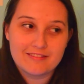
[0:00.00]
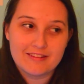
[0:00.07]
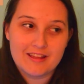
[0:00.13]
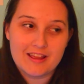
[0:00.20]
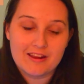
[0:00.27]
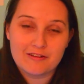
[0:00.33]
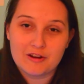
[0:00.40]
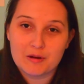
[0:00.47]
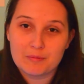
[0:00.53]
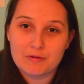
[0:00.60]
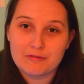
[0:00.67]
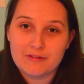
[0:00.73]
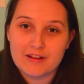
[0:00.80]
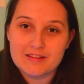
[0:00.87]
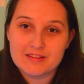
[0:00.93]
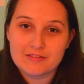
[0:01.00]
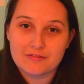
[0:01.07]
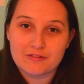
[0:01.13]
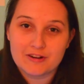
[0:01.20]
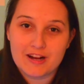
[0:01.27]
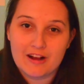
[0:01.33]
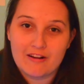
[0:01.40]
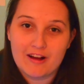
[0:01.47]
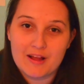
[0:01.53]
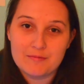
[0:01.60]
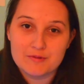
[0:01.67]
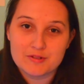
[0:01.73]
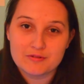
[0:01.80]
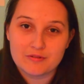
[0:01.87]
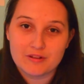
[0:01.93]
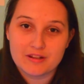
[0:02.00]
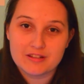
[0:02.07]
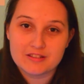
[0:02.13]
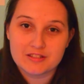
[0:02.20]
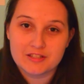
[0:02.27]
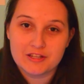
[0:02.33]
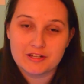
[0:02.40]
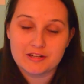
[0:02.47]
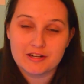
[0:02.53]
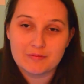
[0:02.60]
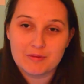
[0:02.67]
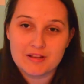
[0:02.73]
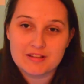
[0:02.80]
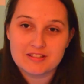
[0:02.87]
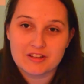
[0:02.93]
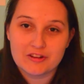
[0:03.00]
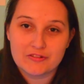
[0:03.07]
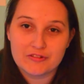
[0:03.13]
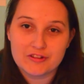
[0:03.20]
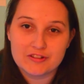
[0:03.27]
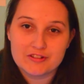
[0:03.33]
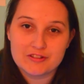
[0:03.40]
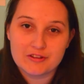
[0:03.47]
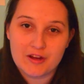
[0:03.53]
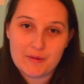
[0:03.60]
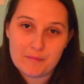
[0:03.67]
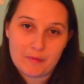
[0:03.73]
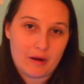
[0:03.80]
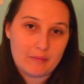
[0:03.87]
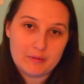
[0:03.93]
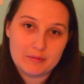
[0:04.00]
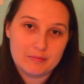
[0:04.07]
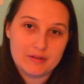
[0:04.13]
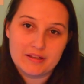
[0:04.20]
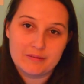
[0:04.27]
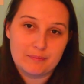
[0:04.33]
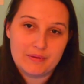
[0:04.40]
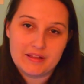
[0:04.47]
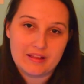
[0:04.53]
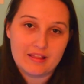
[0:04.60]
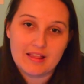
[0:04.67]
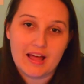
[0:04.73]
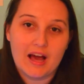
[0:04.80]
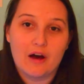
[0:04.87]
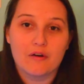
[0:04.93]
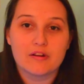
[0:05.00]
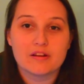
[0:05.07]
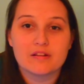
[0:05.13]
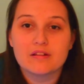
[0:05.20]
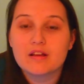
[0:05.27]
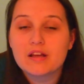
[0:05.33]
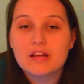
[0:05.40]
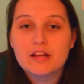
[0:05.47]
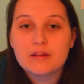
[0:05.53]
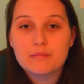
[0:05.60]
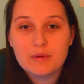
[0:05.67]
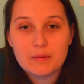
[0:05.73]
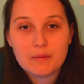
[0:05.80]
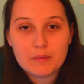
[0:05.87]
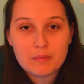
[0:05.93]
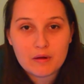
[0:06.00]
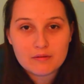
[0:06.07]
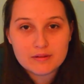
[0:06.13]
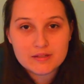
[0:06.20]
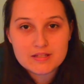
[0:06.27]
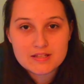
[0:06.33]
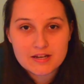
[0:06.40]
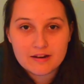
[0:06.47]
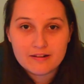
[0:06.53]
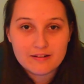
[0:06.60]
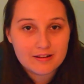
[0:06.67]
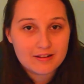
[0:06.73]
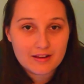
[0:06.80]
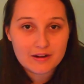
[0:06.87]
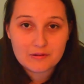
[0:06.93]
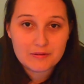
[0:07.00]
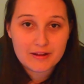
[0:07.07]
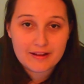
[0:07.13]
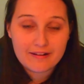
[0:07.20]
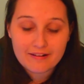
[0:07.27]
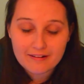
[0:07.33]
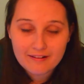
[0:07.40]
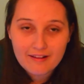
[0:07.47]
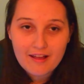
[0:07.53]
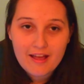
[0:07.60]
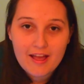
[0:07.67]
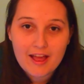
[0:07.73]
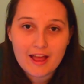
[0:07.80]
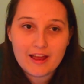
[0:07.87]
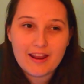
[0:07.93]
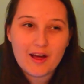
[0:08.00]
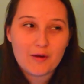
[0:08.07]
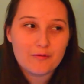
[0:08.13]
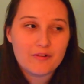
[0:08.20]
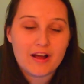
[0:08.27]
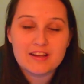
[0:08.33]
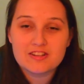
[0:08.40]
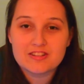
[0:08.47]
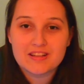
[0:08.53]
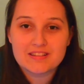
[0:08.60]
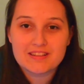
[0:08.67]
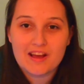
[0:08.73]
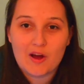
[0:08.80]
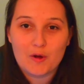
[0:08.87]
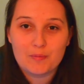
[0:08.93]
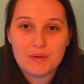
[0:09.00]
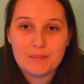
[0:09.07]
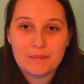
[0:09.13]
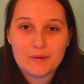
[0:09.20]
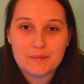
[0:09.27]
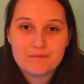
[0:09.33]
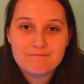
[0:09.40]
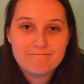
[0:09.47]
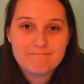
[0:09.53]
in a group of friends, if we're out, I'm just really secure in myself, and so I'm probably being loud and people are probably staring and I don't care. And helpful, I just like to help people.